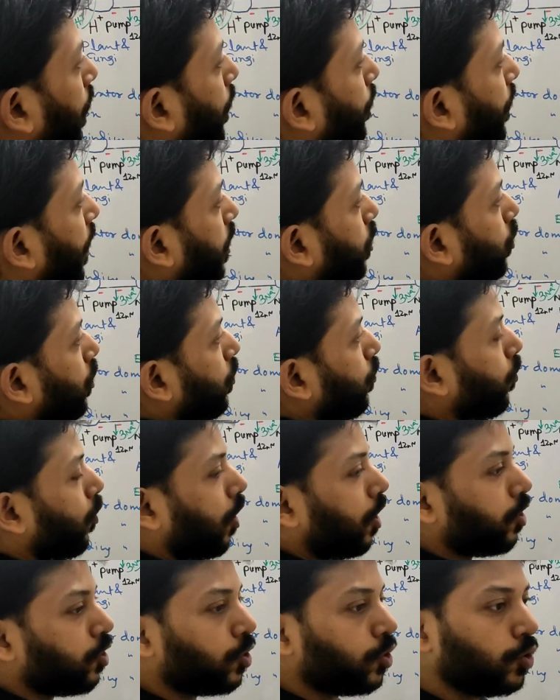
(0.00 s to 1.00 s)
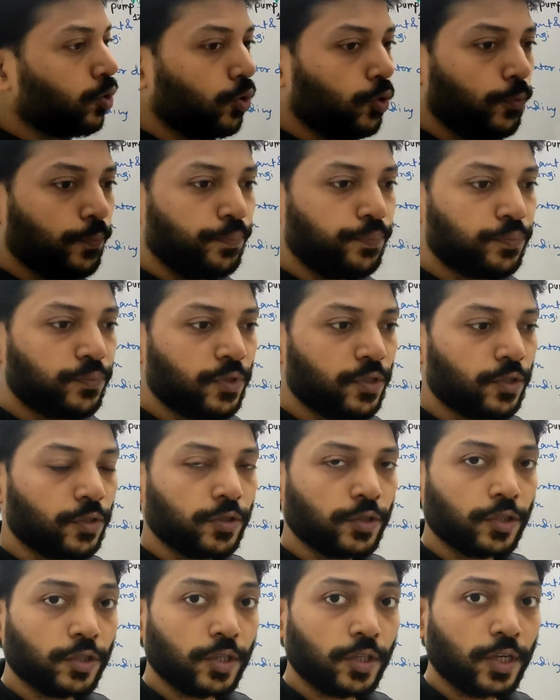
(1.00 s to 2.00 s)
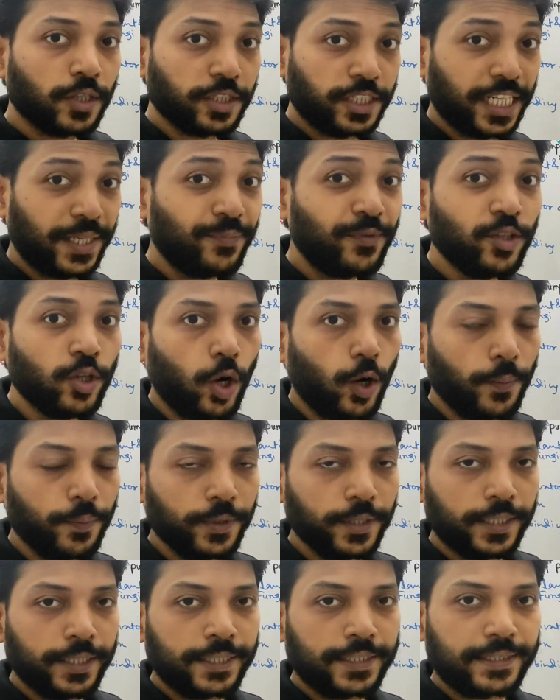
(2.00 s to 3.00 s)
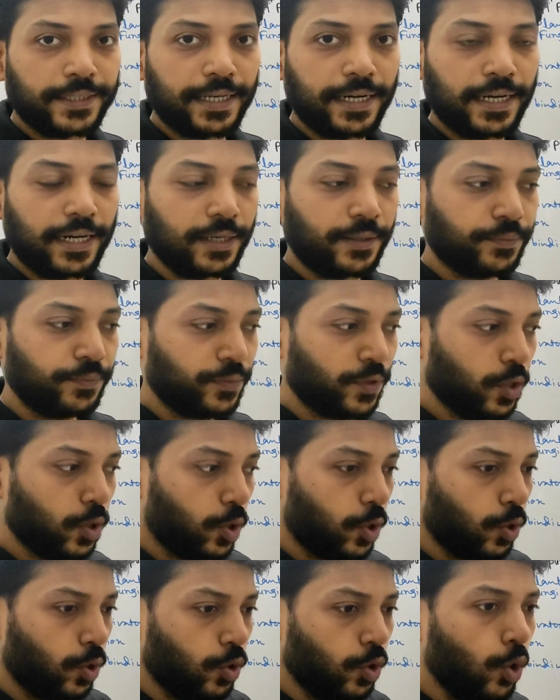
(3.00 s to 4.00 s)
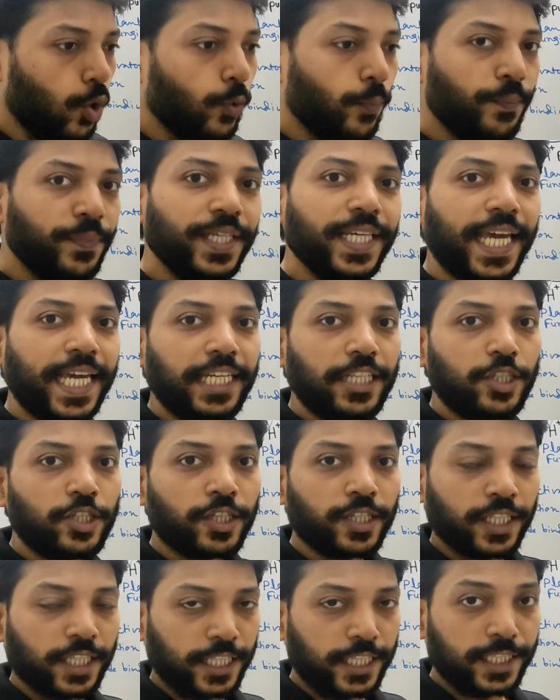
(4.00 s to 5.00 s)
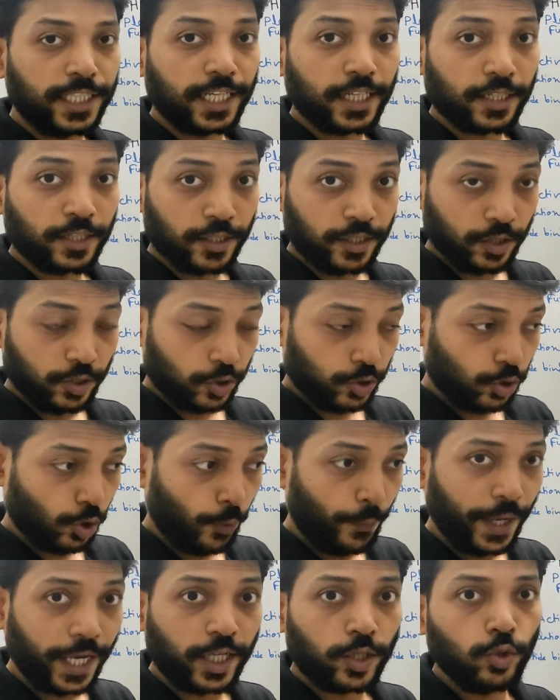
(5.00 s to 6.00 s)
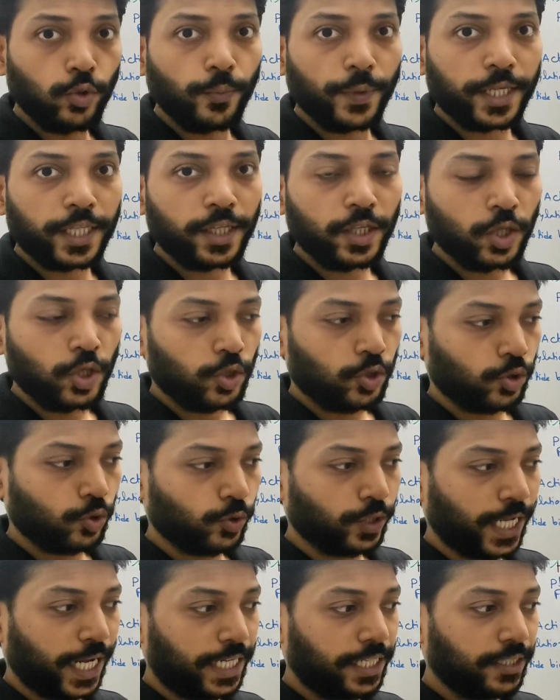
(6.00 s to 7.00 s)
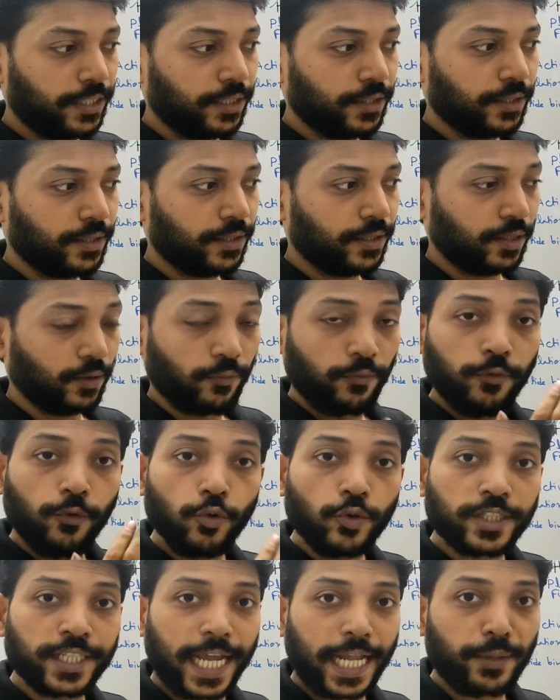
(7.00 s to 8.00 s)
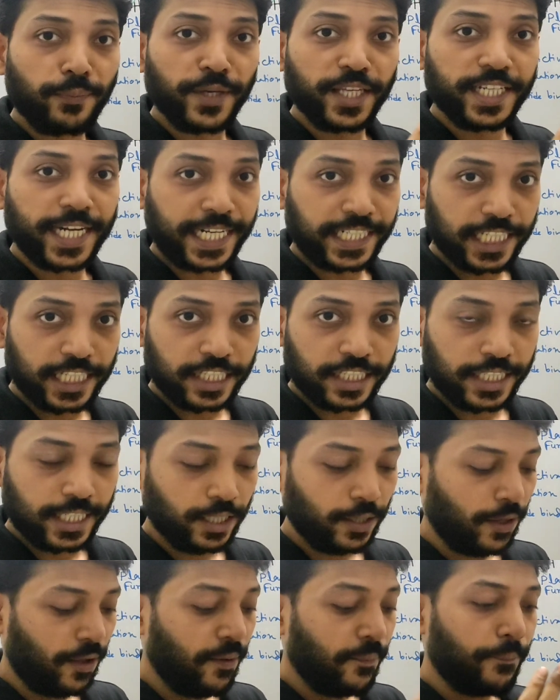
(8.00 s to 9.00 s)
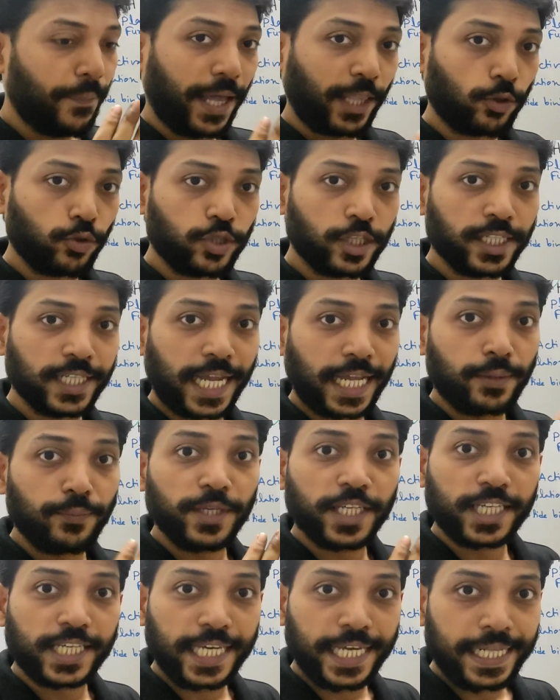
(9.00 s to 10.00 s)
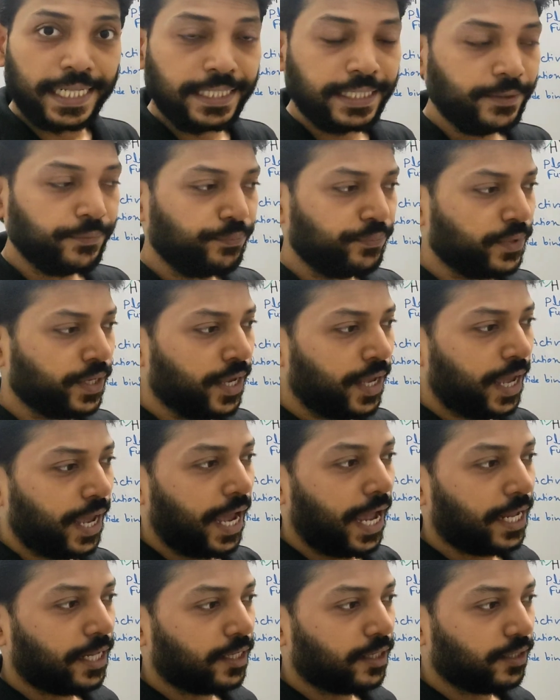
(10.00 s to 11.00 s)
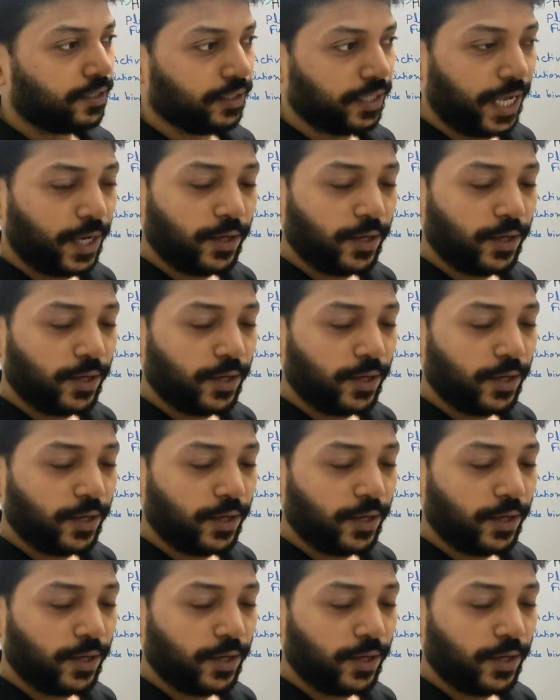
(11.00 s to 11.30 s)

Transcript: pump actually works to develop the low pH in the stomach lumen so that the food can be digested, pathogen can be killed, and